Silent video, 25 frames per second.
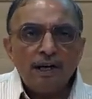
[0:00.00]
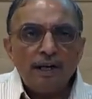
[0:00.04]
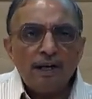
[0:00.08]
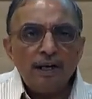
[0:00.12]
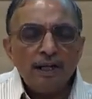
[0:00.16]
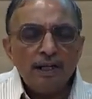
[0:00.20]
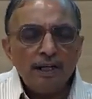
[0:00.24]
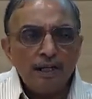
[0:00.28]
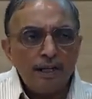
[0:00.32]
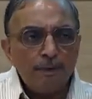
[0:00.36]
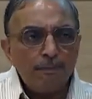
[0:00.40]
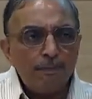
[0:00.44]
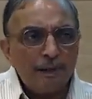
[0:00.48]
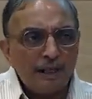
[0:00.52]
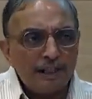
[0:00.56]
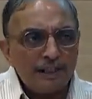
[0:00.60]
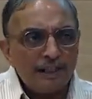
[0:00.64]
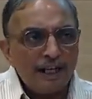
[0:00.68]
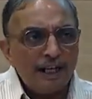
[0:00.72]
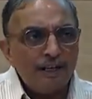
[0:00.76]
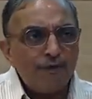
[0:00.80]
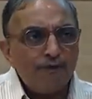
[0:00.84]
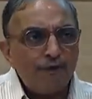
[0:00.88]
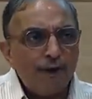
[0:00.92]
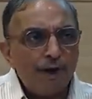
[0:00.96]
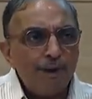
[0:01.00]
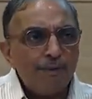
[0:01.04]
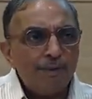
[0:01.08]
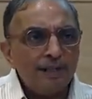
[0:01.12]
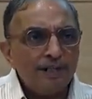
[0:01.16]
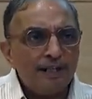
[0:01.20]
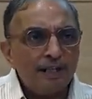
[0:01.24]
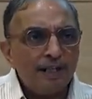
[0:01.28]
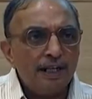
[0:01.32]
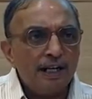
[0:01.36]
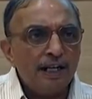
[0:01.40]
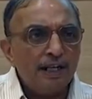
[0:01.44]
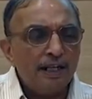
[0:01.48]
in the present form.
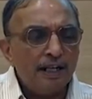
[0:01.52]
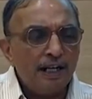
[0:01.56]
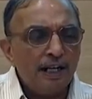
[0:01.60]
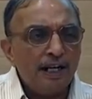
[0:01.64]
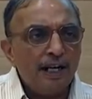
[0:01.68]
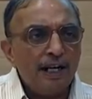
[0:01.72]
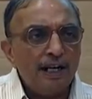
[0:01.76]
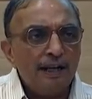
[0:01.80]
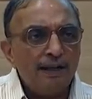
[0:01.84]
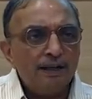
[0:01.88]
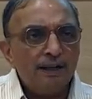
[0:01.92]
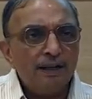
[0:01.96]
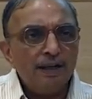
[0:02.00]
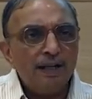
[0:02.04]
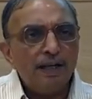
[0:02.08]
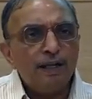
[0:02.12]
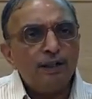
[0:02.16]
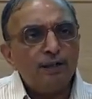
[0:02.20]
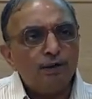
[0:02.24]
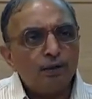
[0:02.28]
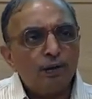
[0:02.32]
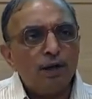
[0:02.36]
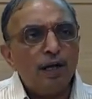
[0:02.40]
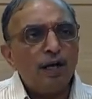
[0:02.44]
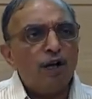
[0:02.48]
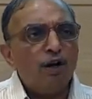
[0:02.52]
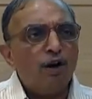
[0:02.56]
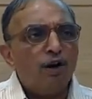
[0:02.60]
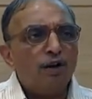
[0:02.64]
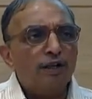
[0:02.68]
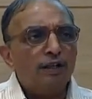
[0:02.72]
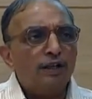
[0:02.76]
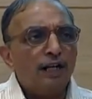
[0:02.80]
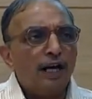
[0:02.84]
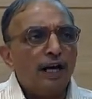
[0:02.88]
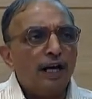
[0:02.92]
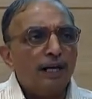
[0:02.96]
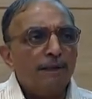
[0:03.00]
Incidentally, it took a
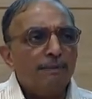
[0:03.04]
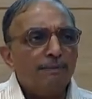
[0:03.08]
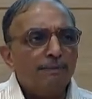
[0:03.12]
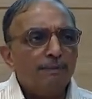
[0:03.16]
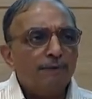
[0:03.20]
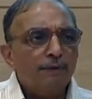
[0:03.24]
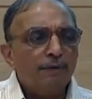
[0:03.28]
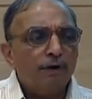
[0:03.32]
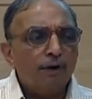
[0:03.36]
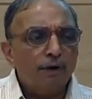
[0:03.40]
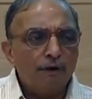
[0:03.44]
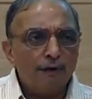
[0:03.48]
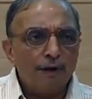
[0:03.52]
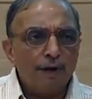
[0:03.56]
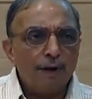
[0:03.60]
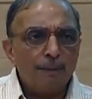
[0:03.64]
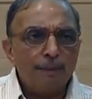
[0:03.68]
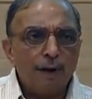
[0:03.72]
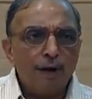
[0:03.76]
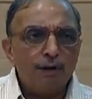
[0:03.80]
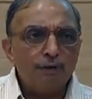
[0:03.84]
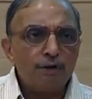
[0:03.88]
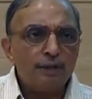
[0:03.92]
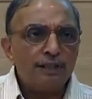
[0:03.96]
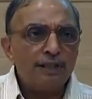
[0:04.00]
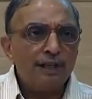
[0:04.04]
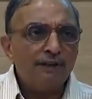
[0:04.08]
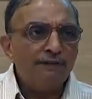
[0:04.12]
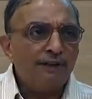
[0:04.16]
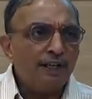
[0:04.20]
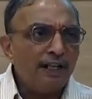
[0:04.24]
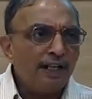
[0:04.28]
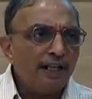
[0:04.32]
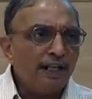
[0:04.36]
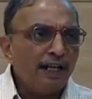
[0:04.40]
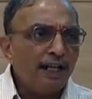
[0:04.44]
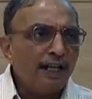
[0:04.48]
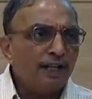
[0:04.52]
long time, over about
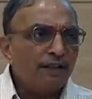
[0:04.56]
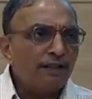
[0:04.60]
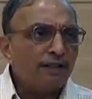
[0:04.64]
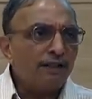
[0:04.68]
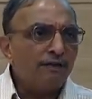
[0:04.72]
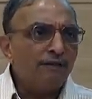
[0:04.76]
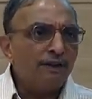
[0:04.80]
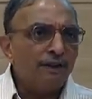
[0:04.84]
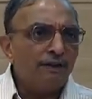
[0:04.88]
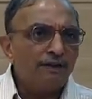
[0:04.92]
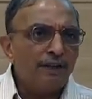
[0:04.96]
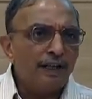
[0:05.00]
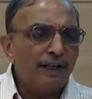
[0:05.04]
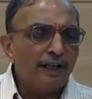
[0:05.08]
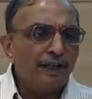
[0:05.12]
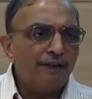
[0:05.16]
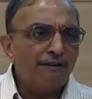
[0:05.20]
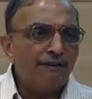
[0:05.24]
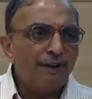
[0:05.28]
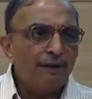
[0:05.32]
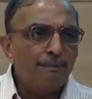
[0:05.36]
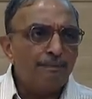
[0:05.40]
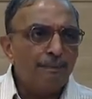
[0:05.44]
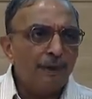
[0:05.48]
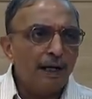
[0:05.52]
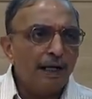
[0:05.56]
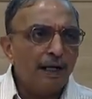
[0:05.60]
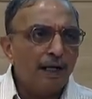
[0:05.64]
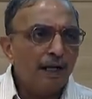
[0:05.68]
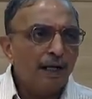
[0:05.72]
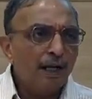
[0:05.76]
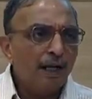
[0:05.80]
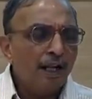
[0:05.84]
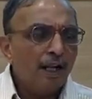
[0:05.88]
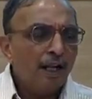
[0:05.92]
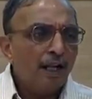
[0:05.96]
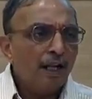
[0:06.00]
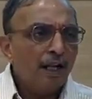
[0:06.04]
70 years of different development,
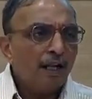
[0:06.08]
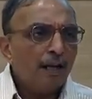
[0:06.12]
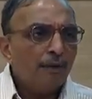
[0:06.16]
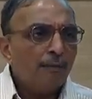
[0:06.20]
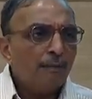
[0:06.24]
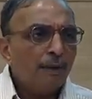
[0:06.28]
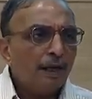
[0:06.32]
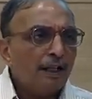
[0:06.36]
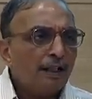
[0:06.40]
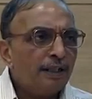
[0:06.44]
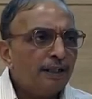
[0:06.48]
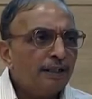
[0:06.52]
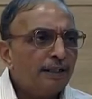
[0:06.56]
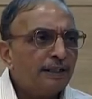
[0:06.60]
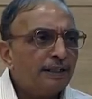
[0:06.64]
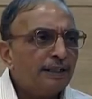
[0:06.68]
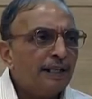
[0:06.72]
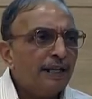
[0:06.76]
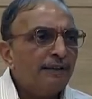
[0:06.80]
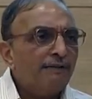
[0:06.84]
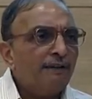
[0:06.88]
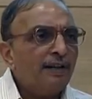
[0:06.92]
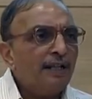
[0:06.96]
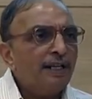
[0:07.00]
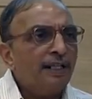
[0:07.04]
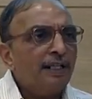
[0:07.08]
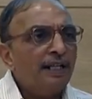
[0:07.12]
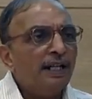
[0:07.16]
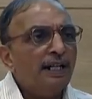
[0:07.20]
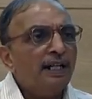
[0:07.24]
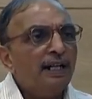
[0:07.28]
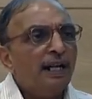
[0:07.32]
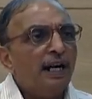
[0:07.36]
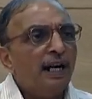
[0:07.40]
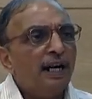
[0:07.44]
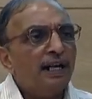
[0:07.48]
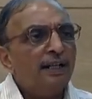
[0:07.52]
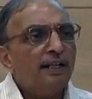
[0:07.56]
but
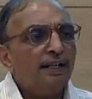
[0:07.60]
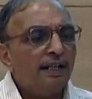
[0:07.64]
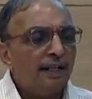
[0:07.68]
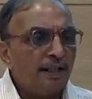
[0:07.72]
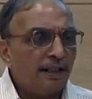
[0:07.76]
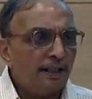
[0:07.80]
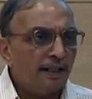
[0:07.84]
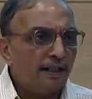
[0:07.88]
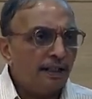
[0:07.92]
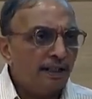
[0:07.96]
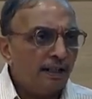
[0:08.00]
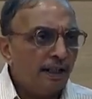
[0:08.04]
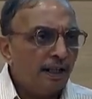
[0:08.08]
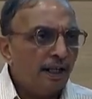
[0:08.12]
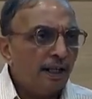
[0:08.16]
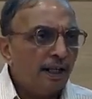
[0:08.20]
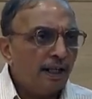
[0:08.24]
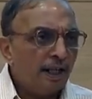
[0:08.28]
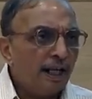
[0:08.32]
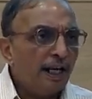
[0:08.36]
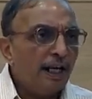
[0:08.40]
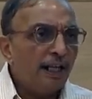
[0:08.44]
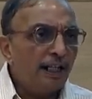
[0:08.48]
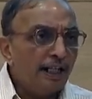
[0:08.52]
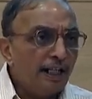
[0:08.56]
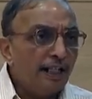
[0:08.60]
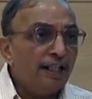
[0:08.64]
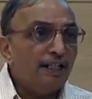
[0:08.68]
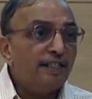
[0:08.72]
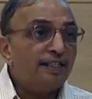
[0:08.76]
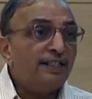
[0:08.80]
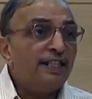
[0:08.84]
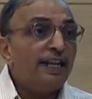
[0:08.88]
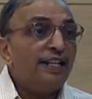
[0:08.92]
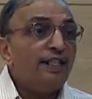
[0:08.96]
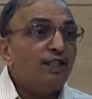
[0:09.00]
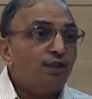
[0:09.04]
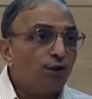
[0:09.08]
1700, 18th
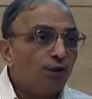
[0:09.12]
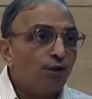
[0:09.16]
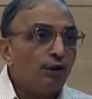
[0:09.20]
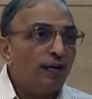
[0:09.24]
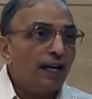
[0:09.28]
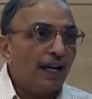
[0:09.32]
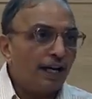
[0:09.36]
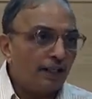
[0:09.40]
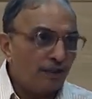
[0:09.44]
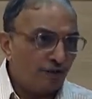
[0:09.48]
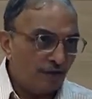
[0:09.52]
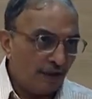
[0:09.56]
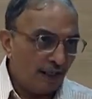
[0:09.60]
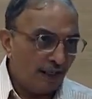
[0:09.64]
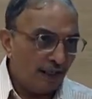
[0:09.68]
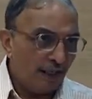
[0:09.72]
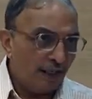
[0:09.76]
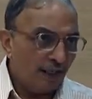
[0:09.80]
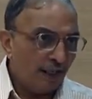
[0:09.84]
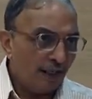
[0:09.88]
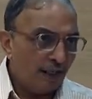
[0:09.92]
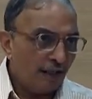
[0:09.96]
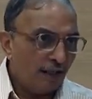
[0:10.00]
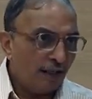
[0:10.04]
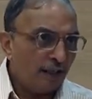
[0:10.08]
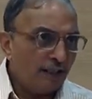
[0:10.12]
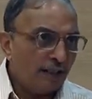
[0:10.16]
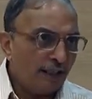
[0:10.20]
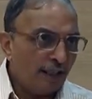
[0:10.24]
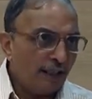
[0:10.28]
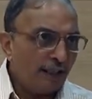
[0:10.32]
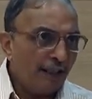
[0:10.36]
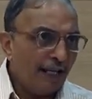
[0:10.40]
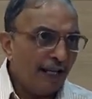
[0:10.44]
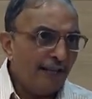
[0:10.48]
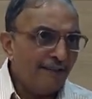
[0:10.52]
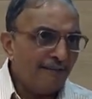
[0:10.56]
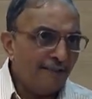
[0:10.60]
century actually was the
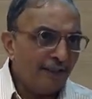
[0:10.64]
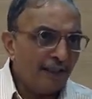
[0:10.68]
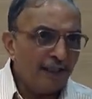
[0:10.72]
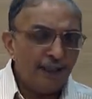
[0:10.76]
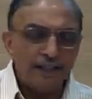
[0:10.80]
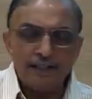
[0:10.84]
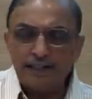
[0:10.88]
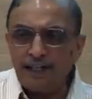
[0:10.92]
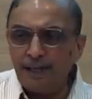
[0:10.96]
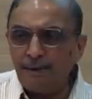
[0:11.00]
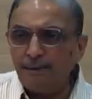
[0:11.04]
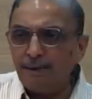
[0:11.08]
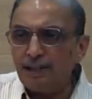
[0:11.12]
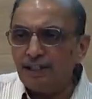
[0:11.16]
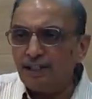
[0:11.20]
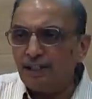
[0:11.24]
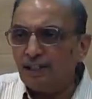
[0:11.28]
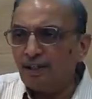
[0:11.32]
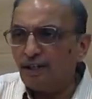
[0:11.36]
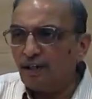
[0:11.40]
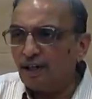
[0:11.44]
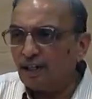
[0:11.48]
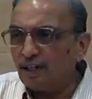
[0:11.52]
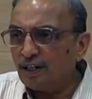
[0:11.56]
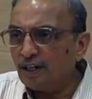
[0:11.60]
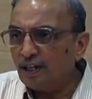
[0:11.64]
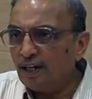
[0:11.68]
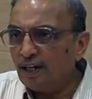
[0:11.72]
time when the steam engine got.